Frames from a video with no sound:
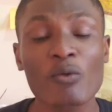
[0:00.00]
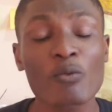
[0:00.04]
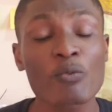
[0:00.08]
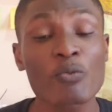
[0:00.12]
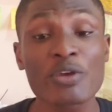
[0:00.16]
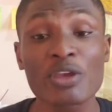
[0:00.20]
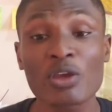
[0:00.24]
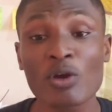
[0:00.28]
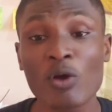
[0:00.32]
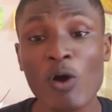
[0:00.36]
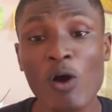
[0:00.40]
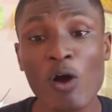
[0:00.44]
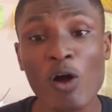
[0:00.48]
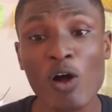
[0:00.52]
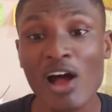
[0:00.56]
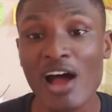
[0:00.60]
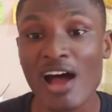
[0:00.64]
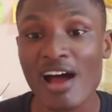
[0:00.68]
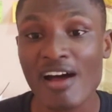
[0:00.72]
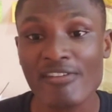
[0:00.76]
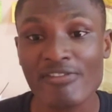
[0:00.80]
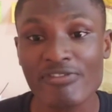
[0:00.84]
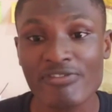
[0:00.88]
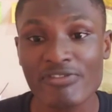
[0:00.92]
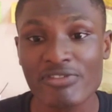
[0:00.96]
we all
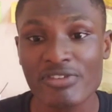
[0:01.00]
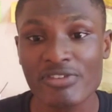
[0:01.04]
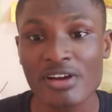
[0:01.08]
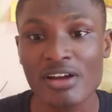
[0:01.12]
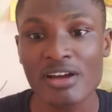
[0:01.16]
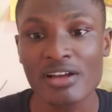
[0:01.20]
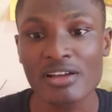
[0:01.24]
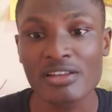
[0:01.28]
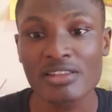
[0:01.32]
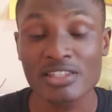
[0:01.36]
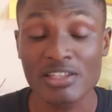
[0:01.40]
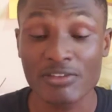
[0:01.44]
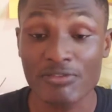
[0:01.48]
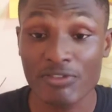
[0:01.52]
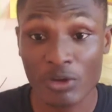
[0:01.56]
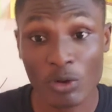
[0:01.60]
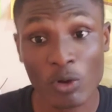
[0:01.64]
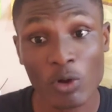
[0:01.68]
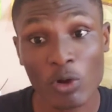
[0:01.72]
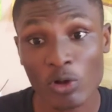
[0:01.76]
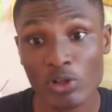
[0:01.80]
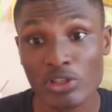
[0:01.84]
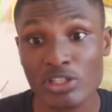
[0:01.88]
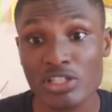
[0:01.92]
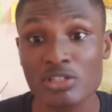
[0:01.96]
have
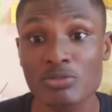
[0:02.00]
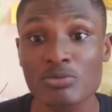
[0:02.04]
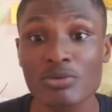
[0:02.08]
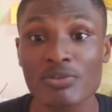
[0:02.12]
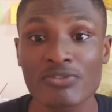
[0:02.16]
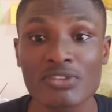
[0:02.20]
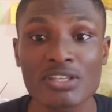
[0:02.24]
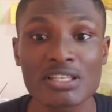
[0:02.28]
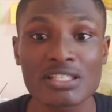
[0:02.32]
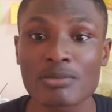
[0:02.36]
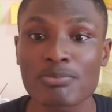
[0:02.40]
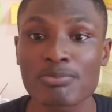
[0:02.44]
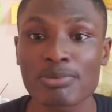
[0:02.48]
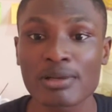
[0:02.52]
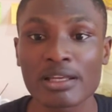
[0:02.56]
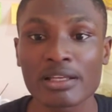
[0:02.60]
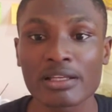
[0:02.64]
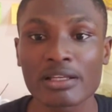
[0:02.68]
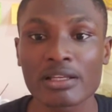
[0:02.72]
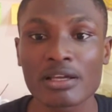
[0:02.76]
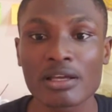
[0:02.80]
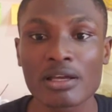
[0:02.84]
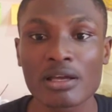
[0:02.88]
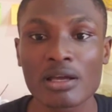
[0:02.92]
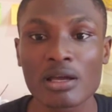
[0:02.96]
difficulties with
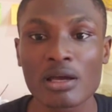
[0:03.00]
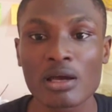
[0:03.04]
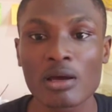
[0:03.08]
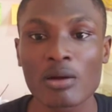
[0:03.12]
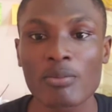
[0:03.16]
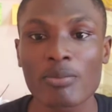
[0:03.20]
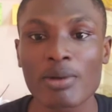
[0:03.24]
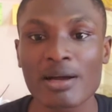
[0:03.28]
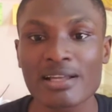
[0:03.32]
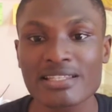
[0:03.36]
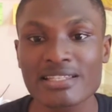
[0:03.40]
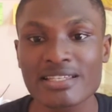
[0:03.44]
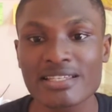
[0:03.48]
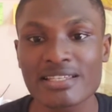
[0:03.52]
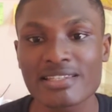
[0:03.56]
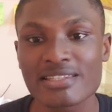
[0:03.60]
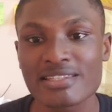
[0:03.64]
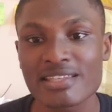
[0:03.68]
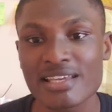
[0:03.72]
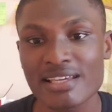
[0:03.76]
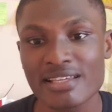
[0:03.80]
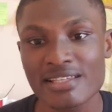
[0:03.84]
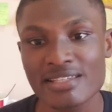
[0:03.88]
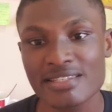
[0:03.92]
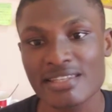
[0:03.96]
discipline, but it
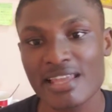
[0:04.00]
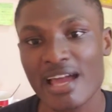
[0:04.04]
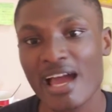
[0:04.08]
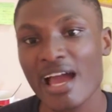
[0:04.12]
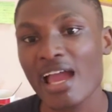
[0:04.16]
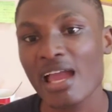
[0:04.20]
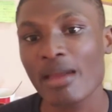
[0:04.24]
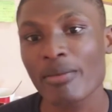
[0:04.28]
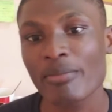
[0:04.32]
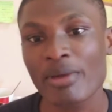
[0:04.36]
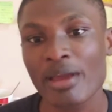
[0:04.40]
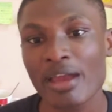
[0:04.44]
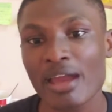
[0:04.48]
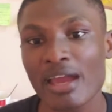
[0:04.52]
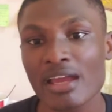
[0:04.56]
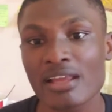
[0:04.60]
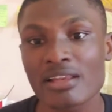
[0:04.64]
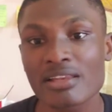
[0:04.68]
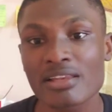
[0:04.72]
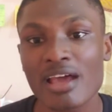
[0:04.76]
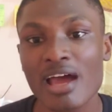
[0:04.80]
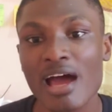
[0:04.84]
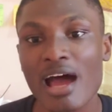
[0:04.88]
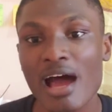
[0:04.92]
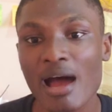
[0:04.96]
takes time and
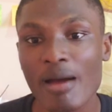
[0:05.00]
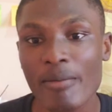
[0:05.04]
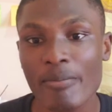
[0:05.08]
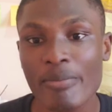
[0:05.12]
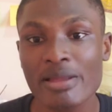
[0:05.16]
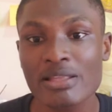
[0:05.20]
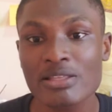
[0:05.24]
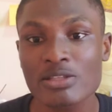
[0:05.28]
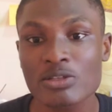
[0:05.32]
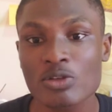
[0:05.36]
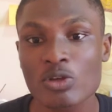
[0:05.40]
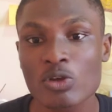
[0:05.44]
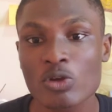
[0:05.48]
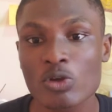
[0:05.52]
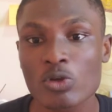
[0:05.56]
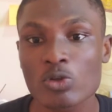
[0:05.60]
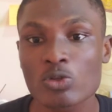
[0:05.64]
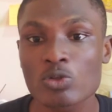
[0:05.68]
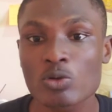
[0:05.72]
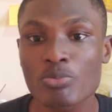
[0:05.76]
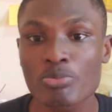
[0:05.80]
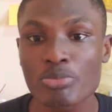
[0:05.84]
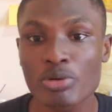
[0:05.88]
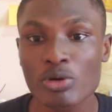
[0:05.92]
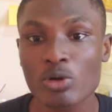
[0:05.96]
the habit
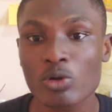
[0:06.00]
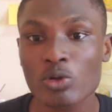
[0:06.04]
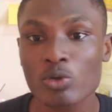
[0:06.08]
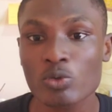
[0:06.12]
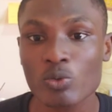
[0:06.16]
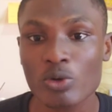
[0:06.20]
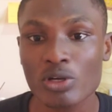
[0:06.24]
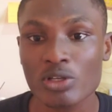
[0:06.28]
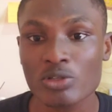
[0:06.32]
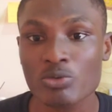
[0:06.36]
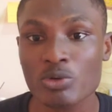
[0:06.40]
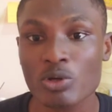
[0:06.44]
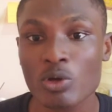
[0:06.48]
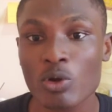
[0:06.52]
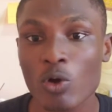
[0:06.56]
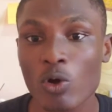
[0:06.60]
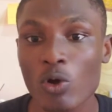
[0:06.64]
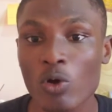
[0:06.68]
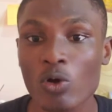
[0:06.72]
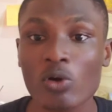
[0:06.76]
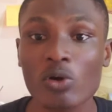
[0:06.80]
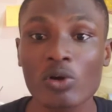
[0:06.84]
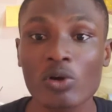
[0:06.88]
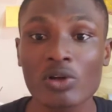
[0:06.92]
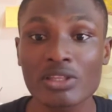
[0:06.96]
to build what we
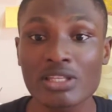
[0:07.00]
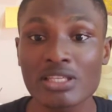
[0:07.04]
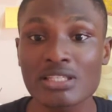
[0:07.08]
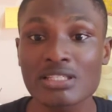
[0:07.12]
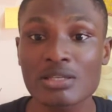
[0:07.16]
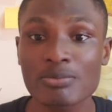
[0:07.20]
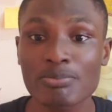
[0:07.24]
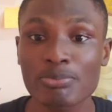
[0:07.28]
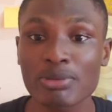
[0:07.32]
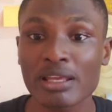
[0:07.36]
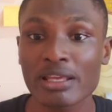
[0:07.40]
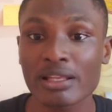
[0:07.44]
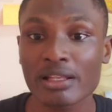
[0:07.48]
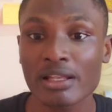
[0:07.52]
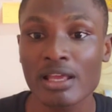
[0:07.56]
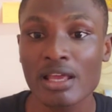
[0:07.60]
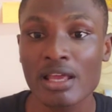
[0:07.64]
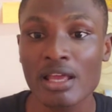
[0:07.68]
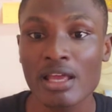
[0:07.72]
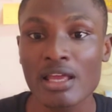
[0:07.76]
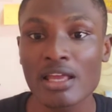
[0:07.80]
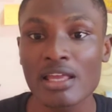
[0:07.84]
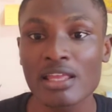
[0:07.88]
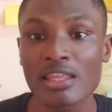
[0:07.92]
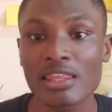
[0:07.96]
call discipline.
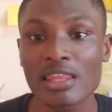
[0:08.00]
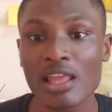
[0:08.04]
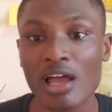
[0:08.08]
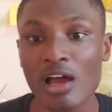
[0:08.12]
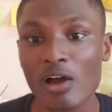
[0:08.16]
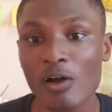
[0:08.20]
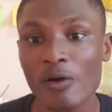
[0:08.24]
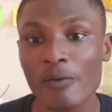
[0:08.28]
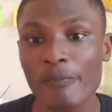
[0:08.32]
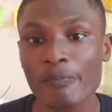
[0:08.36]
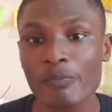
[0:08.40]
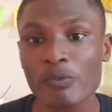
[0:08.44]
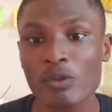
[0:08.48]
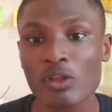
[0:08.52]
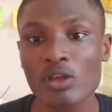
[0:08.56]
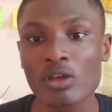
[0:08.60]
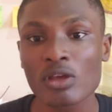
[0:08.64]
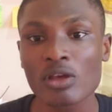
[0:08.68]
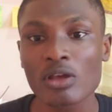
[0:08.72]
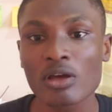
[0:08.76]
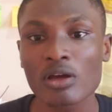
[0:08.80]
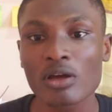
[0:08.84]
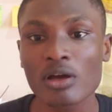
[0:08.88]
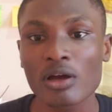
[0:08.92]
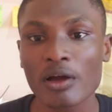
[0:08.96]
Now,
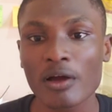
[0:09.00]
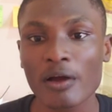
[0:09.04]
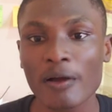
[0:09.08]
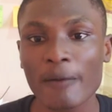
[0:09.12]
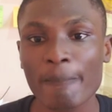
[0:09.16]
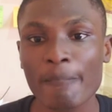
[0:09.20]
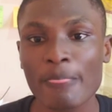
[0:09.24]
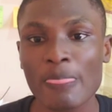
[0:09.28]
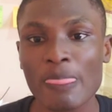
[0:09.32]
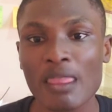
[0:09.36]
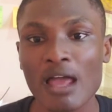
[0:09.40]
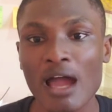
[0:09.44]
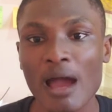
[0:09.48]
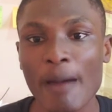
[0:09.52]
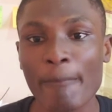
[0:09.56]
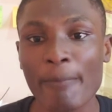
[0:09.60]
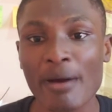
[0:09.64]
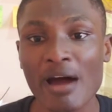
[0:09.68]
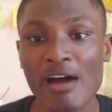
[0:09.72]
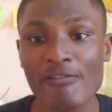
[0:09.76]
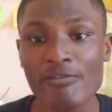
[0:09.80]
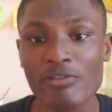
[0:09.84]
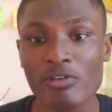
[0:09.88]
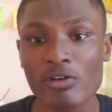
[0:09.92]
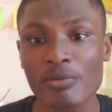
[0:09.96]

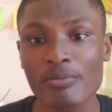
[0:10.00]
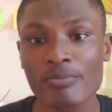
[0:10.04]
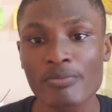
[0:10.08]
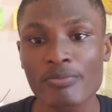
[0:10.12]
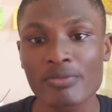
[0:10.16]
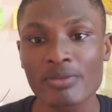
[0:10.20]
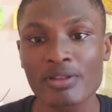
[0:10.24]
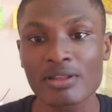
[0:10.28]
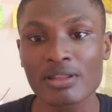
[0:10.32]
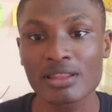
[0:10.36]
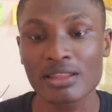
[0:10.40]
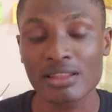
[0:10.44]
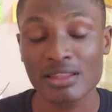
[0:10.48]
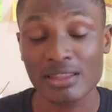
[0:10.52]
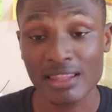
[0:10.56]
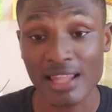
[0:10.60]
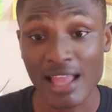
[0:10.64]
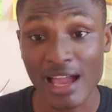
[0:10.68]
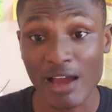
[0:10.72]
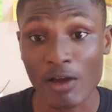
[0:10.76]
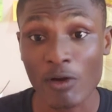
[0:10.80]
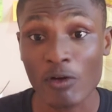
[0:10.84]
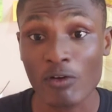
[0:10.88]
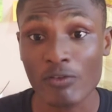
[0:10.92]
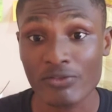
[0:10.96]
apart from
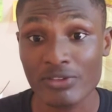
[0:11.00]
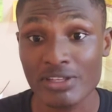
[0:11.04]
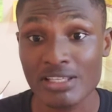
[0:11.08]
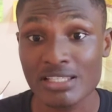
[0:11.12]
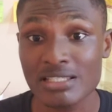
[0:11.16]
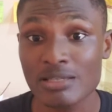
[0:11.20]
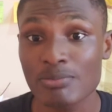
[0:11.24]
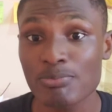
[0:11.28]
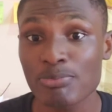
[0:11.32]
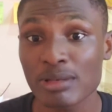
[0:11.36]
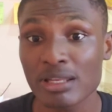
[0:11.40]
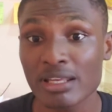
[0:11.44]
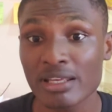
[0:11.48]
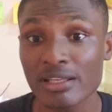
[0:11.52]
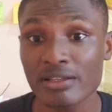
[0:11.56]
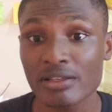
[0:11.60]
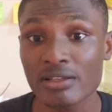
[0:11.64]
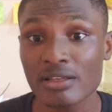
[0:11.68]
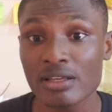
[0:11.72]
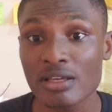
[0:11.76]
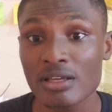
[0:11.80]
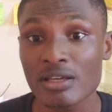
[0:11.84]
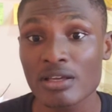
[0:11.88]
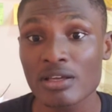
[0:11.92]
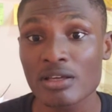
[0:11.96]
lack of discipline,
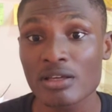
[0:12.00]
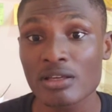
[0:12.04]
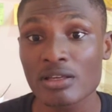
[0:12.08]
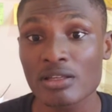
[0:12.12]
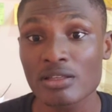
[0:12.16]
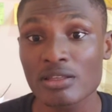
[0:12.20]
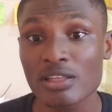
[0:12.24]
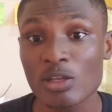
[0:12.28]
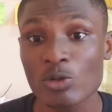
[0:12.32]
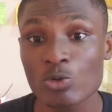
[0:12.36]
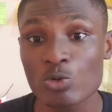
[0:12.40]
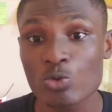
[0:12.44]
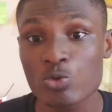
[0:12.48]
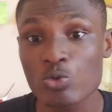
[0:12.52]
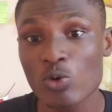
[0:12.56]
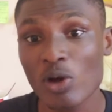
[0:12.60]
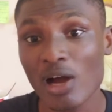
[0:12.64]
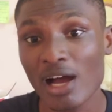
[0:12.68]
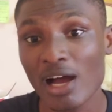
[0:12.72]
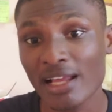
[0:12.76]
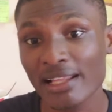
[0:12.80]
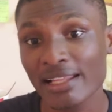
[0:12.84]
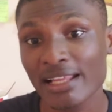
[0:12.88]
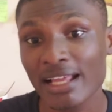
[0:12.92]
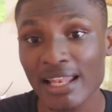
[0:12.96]
the two
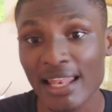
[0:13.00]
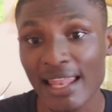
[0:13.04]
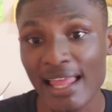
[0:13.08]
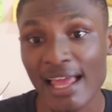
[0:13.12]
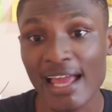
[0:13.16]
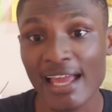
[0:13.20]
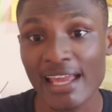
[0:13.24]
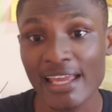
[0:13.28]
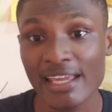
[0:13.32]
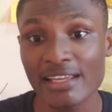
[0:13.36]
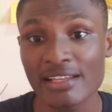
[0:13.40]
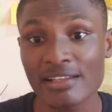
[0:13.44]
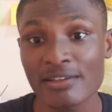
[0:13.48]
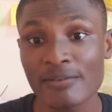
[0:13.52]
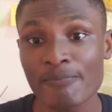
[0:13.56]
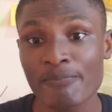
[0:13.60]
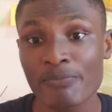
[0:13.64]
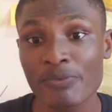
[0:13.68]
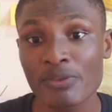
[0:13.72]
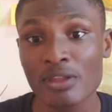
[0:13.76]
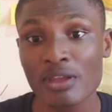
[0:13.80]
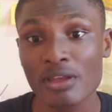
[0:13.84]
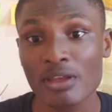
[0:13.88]
underlying